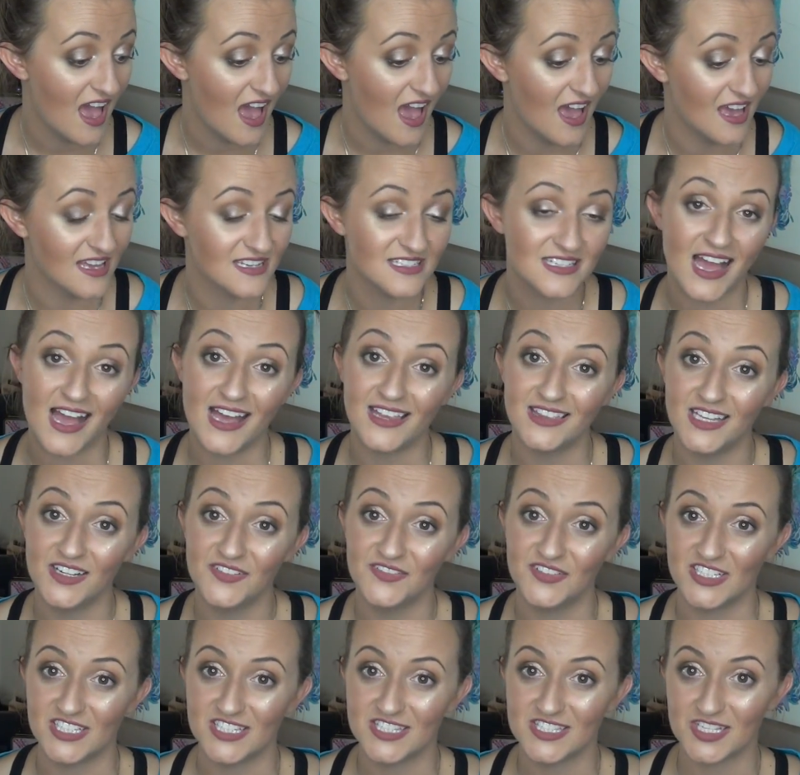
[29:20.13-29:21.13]
and I
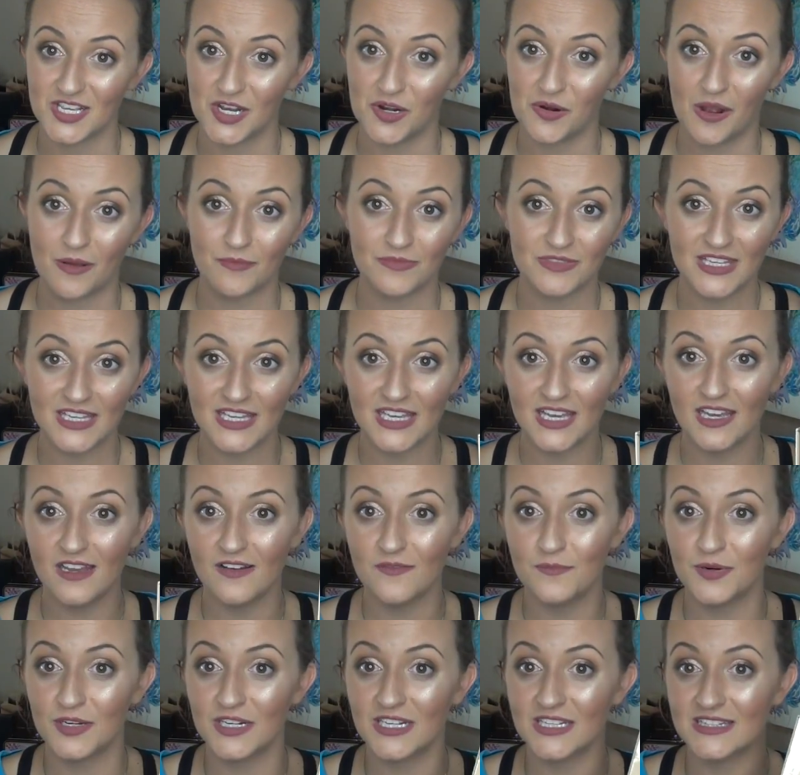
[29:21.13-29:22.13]
love it. So I'm thinking
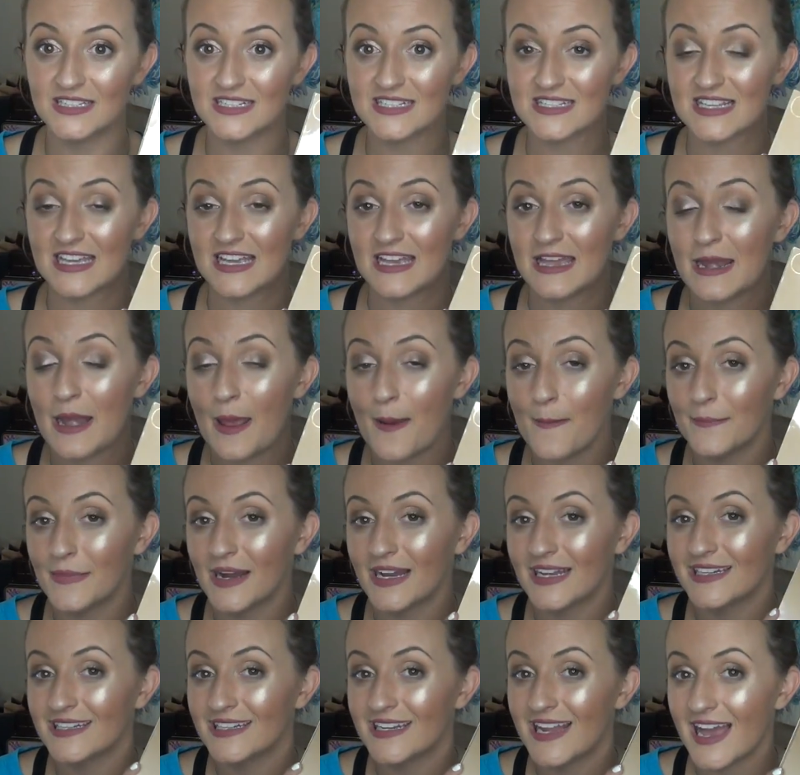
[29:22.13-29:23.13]
of putting this in
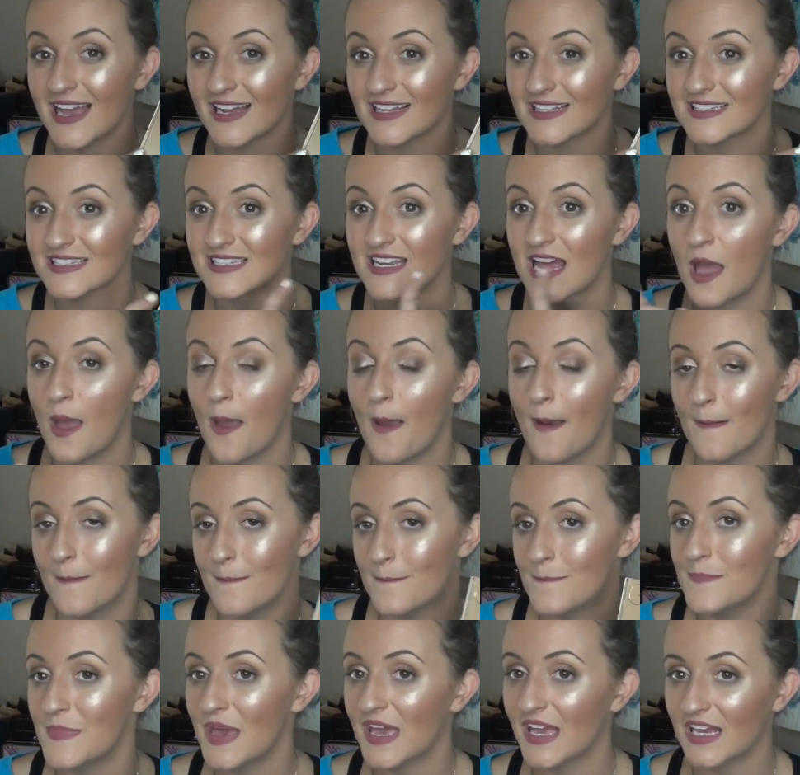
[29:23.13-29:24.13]
my next
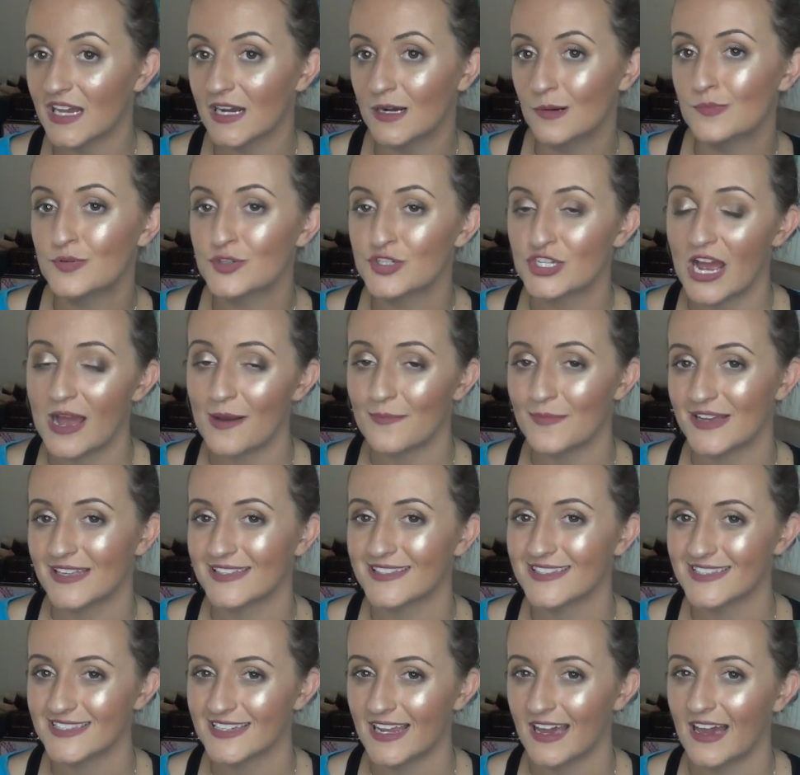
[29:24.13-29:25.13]
makeup shop my
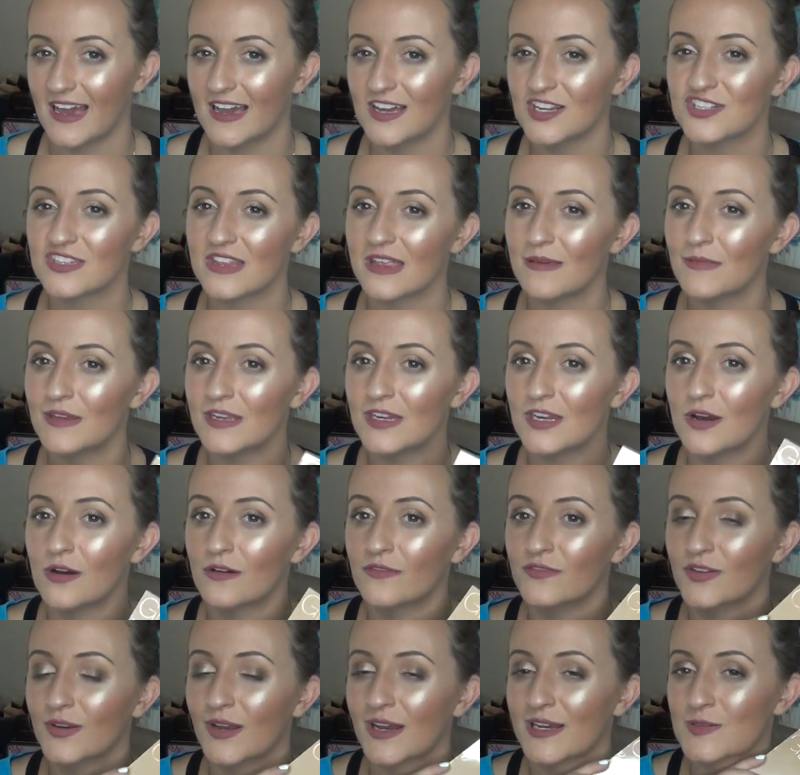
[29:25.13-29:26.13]
stash. Let me
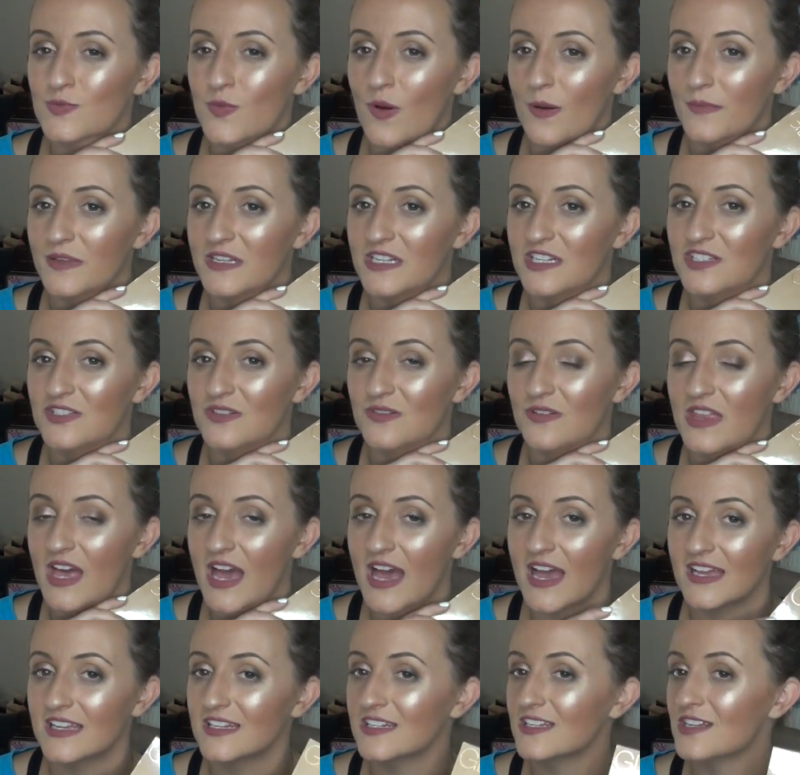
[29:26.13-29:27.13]
know if you guys want me to do
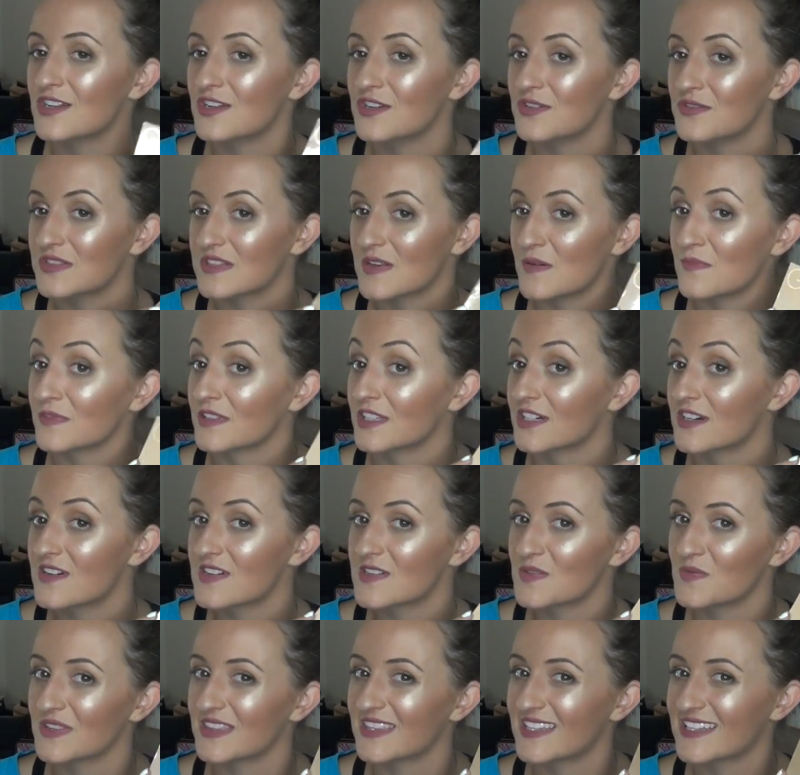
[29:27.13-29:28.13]
that and to do some
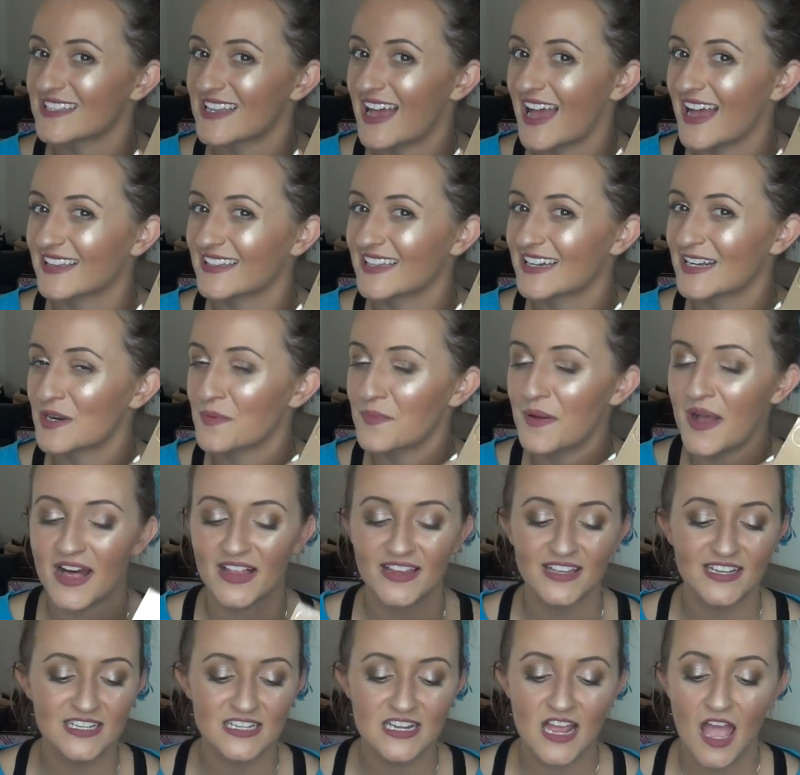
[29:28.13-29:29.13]
looks with this highlighter
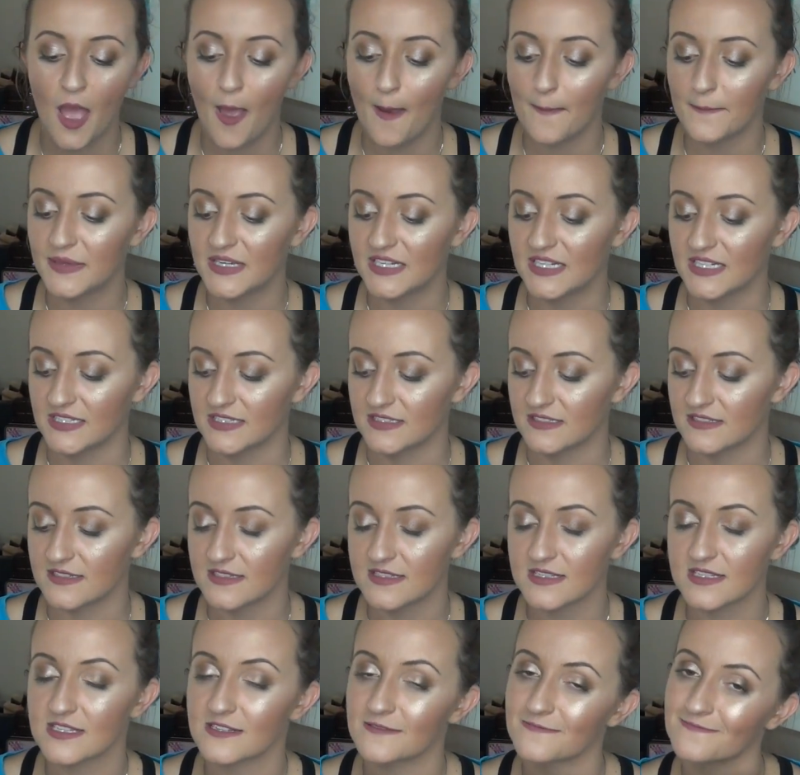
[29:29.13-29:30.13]
palette
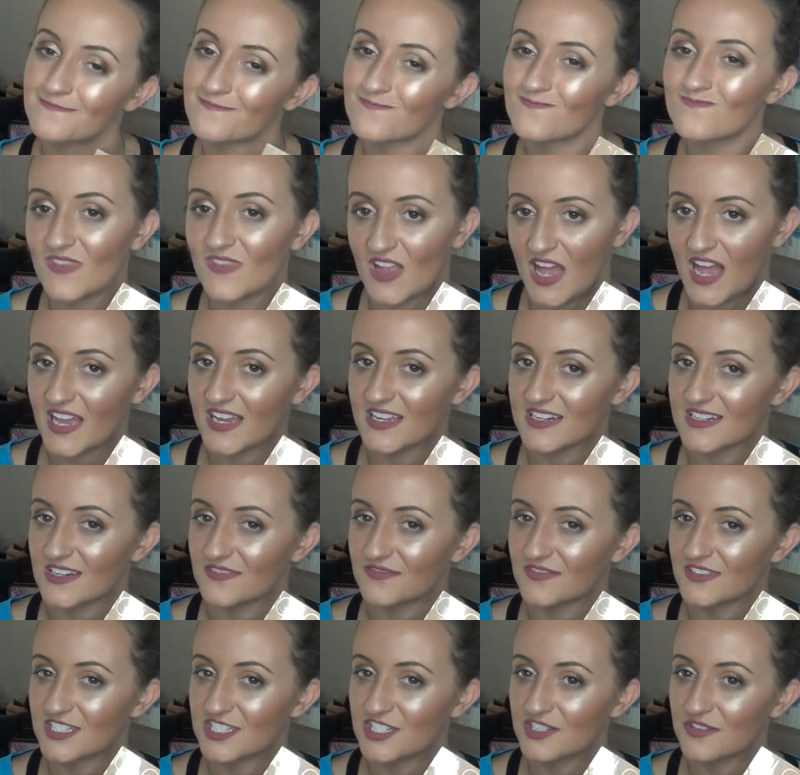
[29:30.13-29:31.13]
because I can
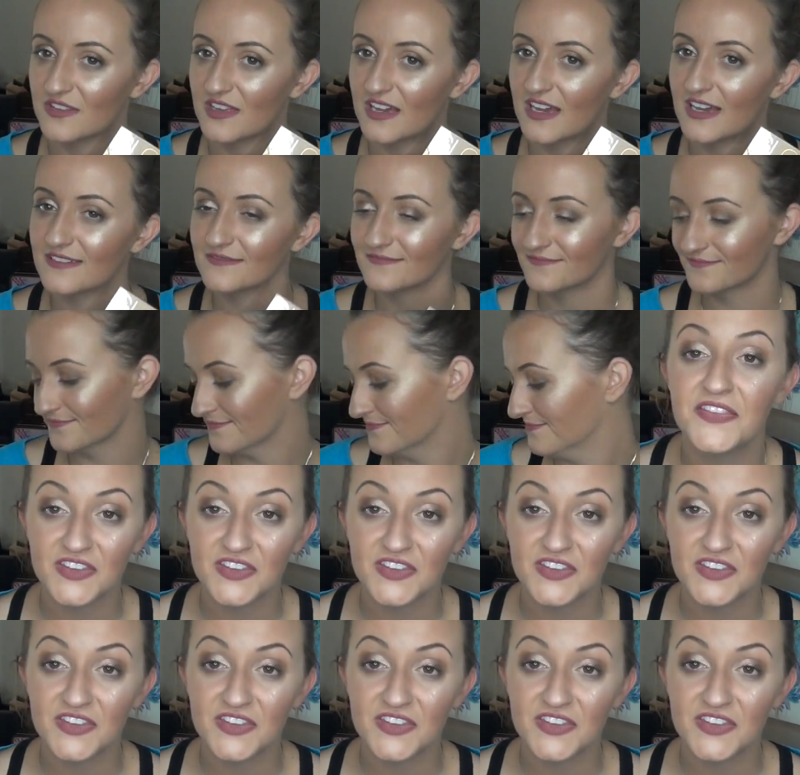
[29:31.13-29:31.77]
definitely do that.